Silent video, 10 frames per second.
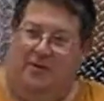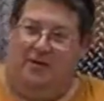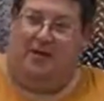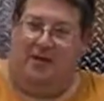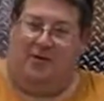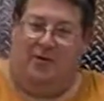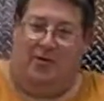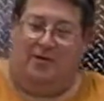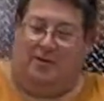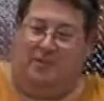I know
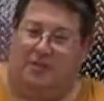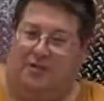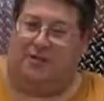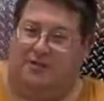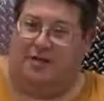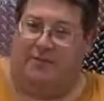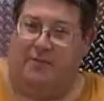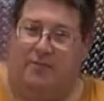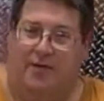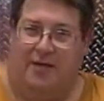that it took a long time to
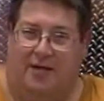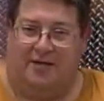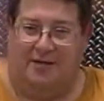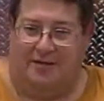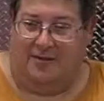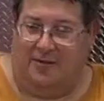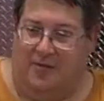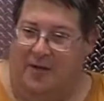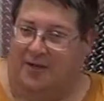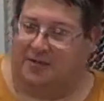put on
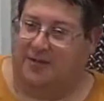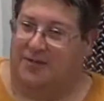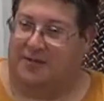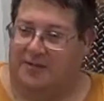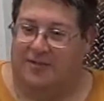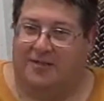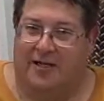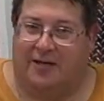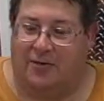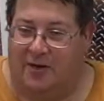the weight, so it's going to
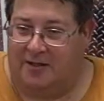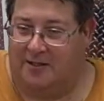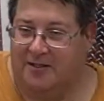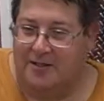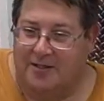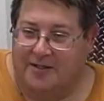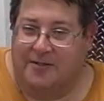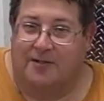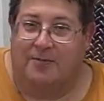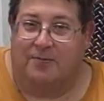take a while
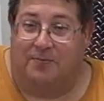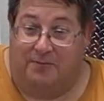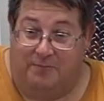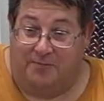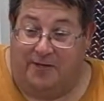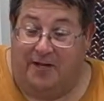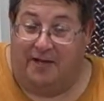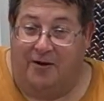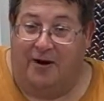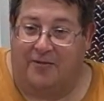to take
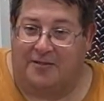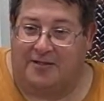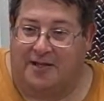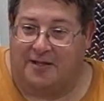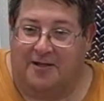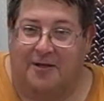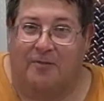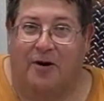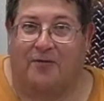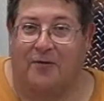it off. It's not going to come
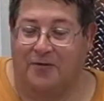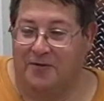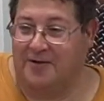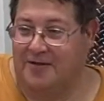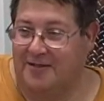off overnight.